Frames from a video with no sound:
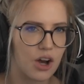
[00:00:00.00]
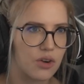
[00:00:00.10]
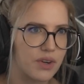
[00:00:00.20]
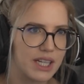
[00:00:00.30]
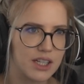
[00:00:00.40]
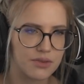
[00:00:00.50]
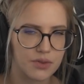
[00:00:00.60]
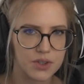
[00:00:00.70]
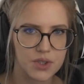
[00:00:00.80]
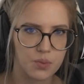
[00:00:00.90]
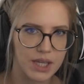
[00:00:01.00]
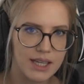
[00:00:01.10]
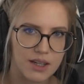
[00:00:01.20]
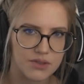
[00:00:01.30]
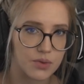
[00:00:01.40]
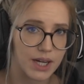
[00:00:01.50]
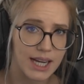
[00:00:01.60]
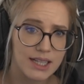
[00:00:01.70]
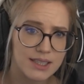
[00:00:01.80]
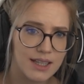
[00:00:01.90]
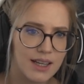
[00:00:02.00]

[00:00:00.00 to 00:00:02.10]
already in the first week of the raid,